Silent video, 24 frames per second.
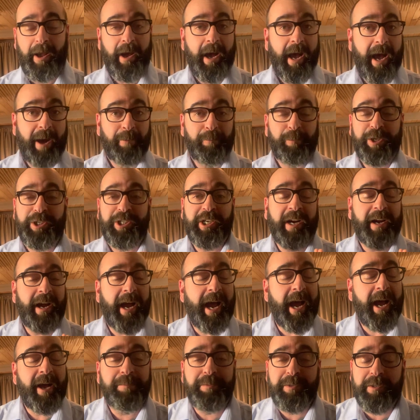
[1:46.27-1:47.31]
uh, which I
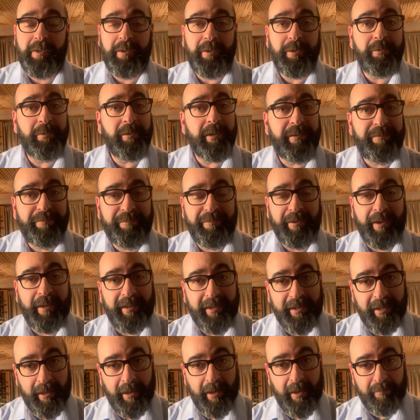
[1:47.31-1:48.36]
absolutely fell
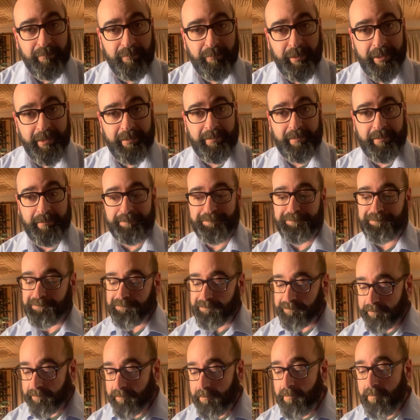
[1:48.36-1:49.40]
in love with.
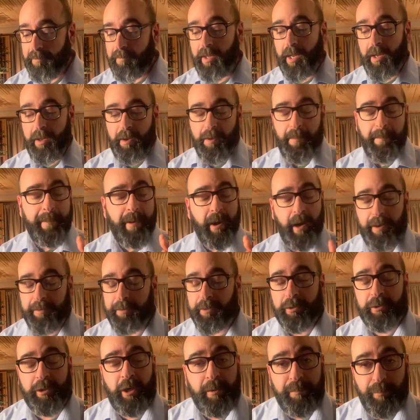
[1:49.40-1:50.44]
I'm
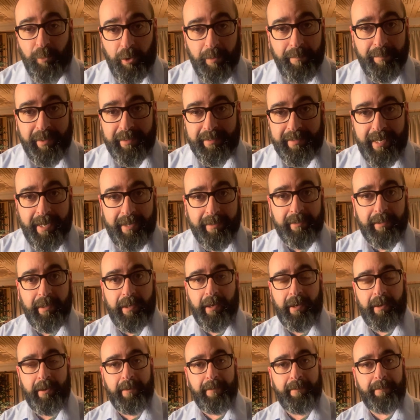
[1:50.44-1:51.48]
going to talk more about that
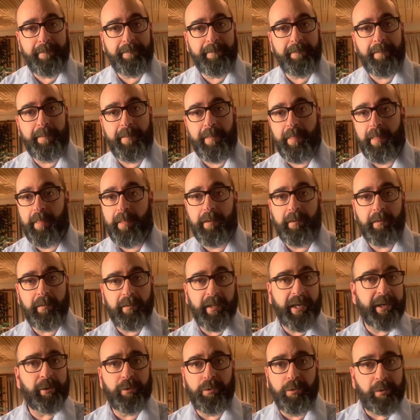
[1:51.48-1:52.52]
um,
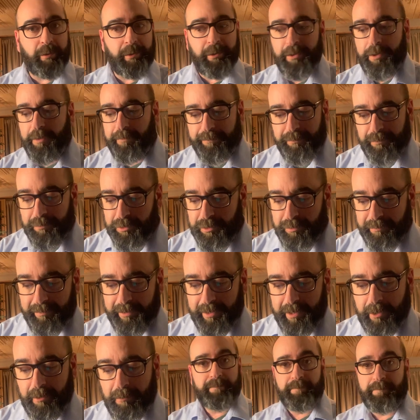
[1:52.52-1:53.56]
later or in a future
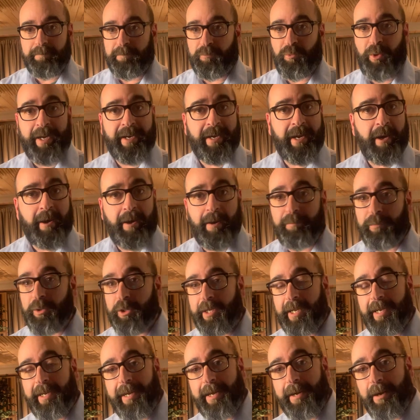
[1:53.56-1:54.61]
video. Right now, I'm
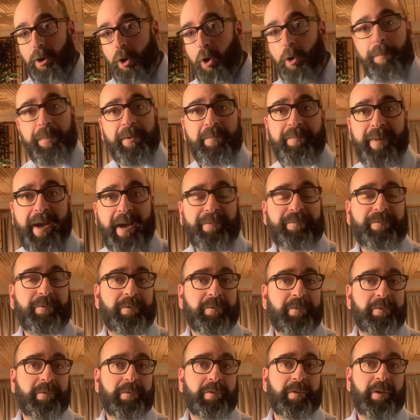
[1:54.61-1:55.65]
looking at open
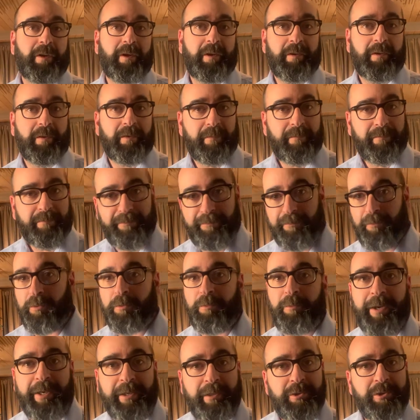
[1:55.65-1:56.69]
baffle, full
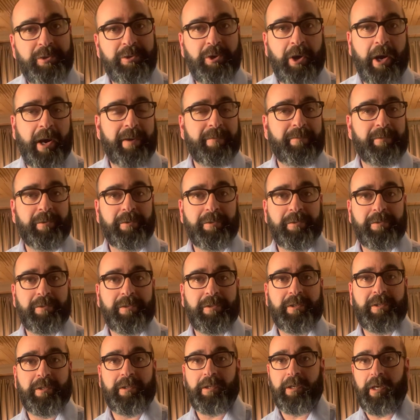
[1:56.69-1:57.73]
range
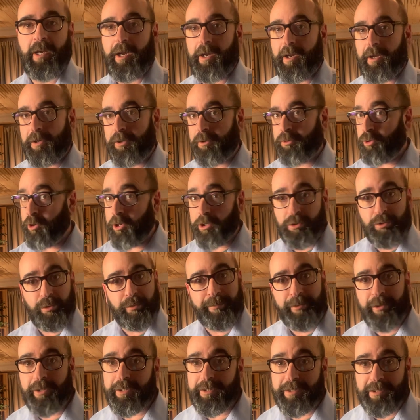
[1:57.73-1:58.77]
drivers, uh,
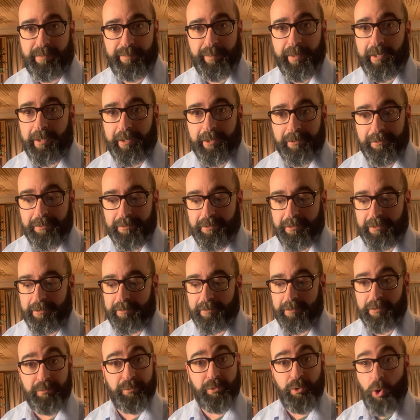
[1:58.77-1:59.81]
crossoverless speakers,
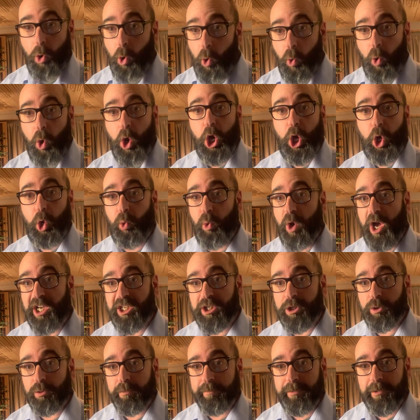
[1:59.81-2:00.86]
so no
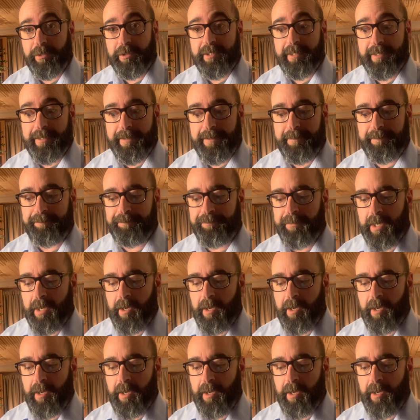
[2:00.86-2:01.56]
crossovers in them,